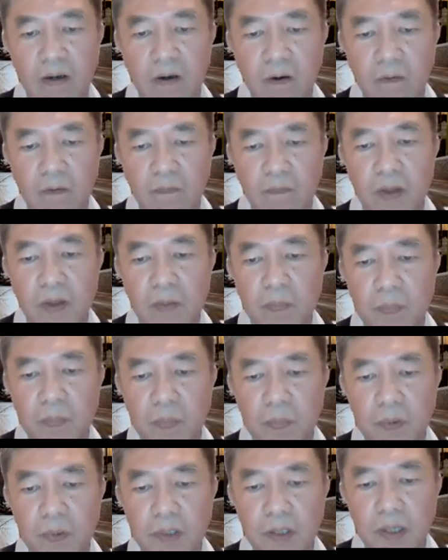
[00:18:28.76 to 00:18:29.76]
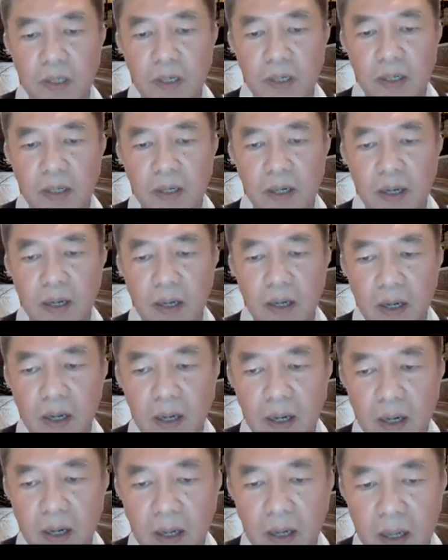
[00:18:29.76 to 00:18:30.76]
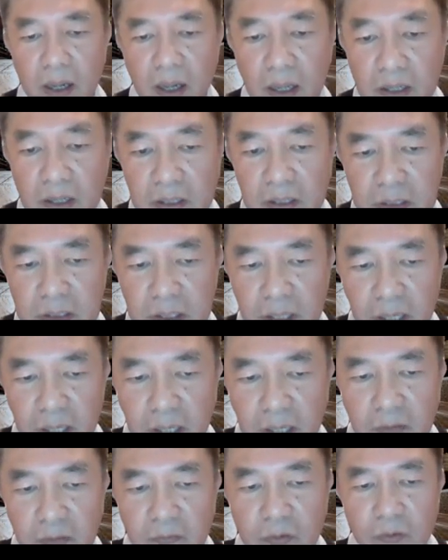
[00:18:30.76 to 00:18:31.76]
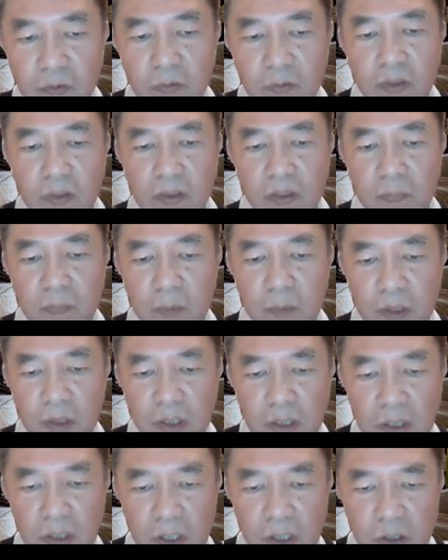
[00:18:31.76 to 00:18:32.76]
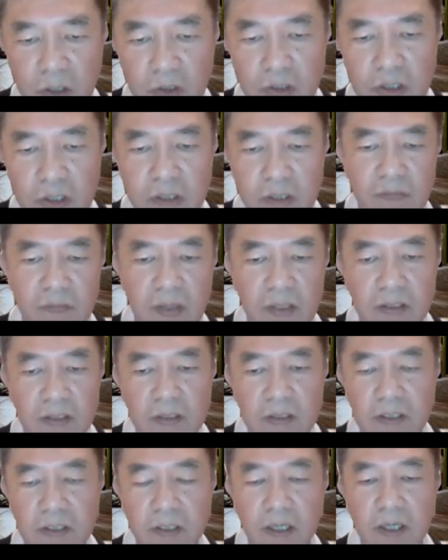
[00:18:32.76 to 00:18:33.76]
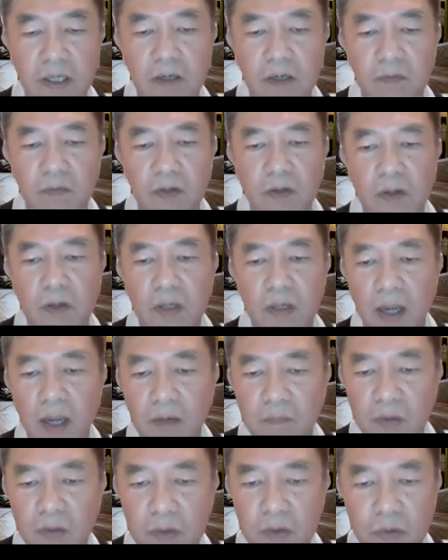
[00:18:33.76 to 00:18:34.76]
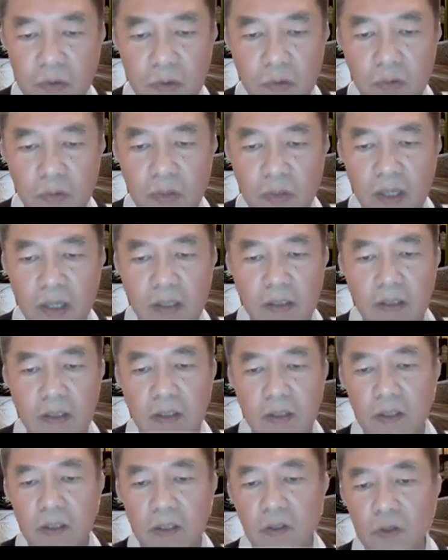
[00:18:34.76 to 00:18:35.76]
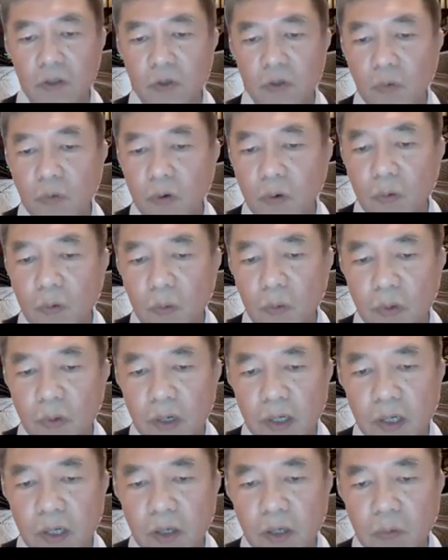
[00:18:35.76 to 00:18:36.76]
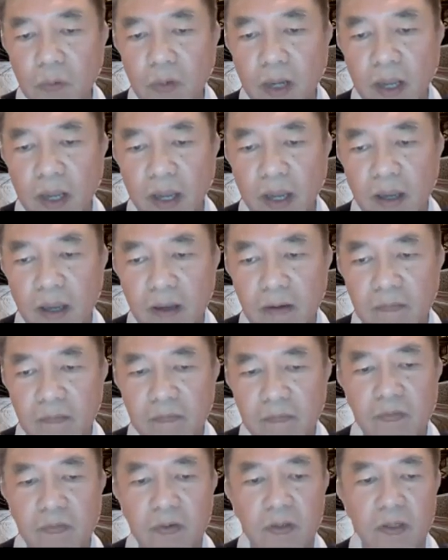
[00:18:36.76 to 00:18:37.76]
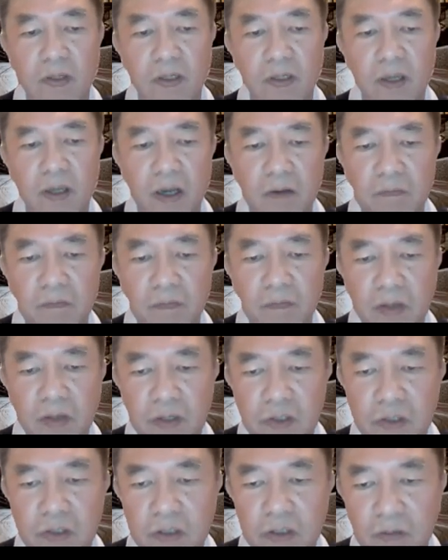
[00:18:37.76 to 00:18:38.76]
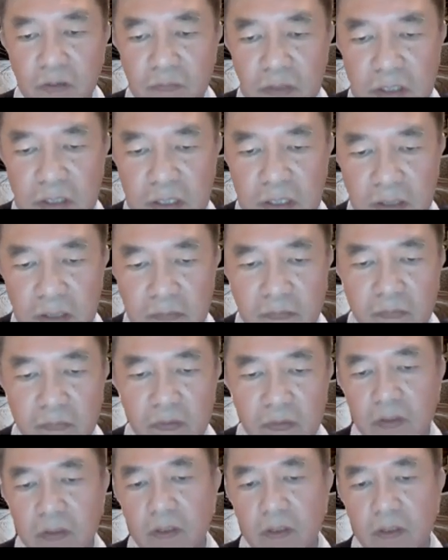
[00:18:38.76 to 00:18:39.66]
of putting others ahead of you, they're putting the interests of others ahead of you. And when you do that, you already don't have the affliction of the self.